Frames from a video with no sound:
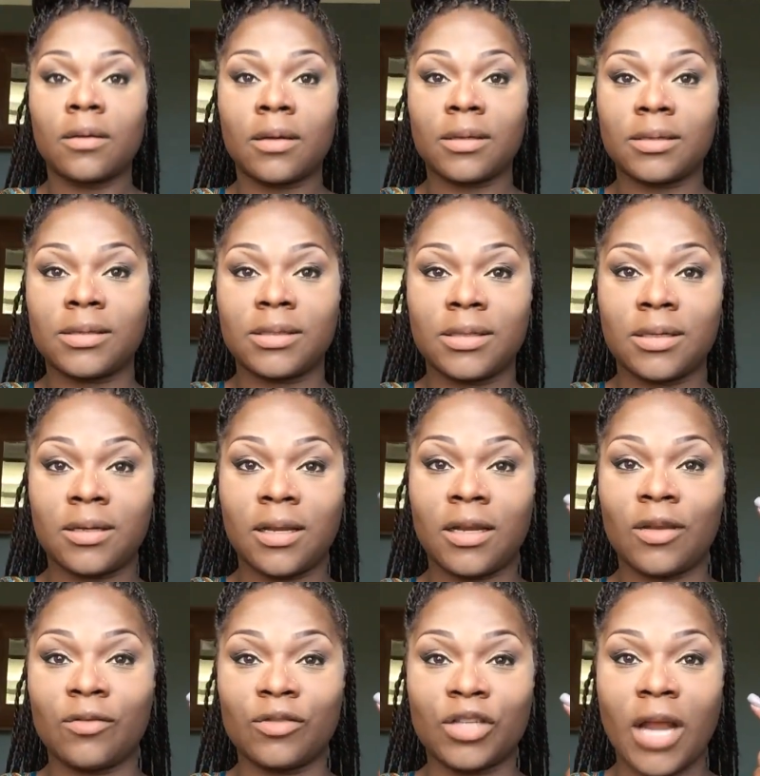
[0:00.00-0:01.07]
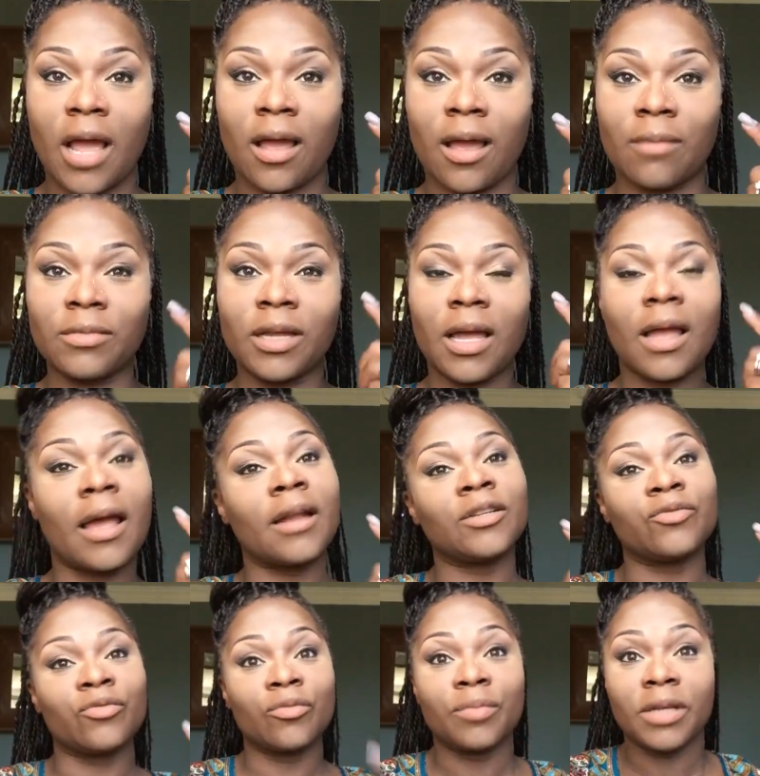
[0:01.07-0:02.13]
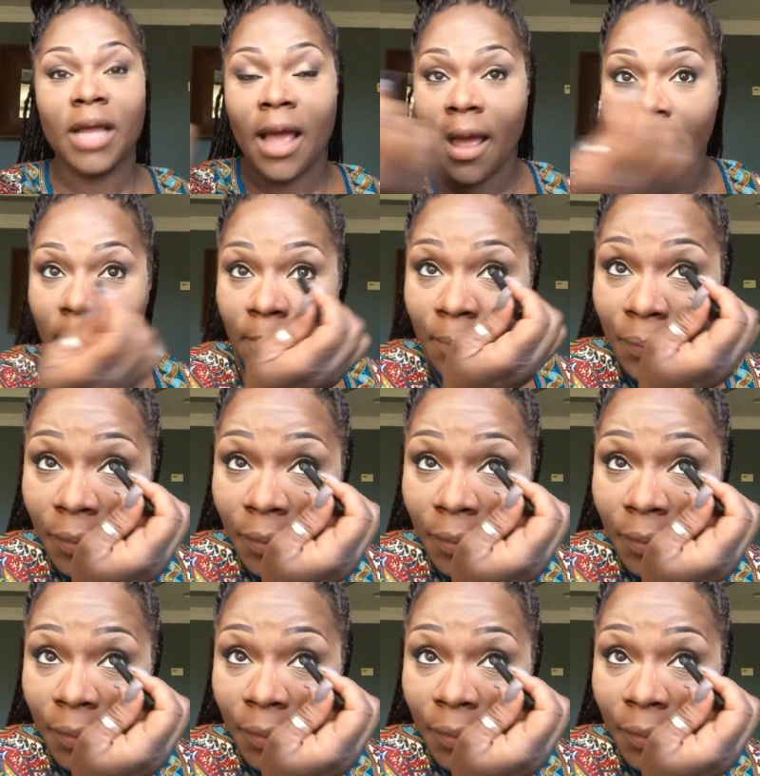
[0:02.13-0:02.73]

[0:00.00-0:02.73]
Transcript: Because then you jack up. Look, I got droopy eye.